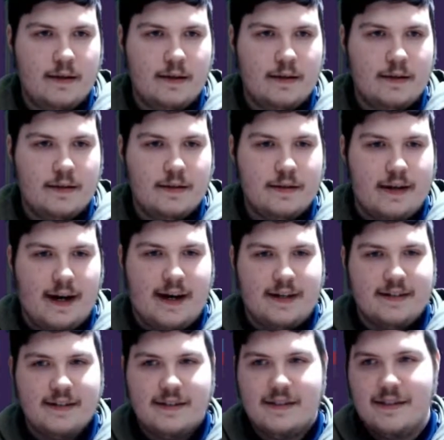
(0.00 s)
Yeah.
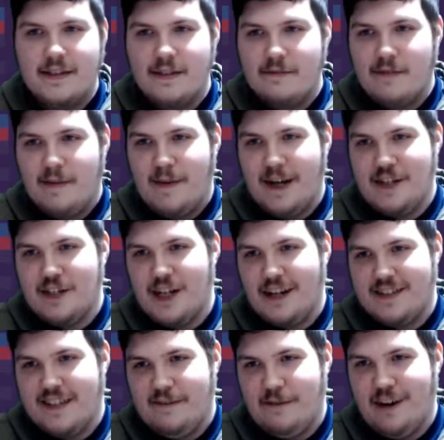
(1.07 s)
We beat Chelsea
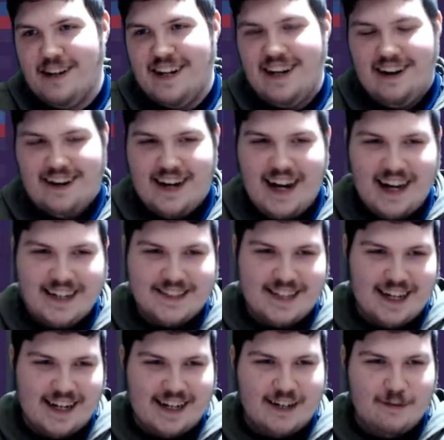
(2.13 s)
1 0.
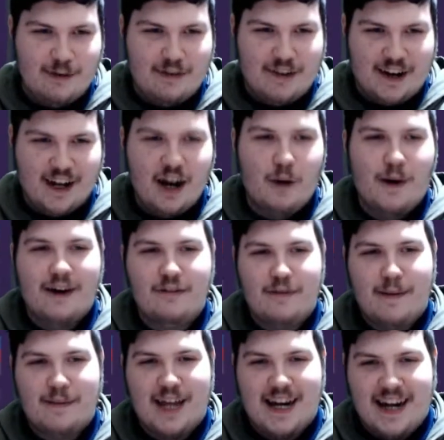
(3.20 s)
Kante with a goal. I remember
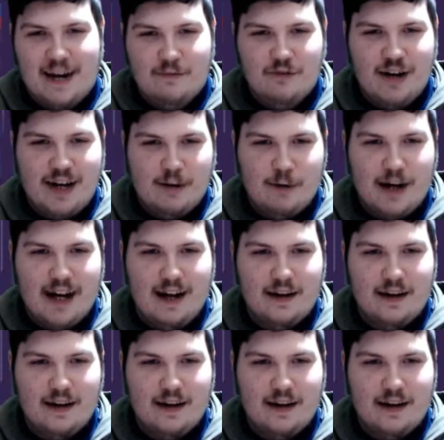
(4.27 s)
that game really well.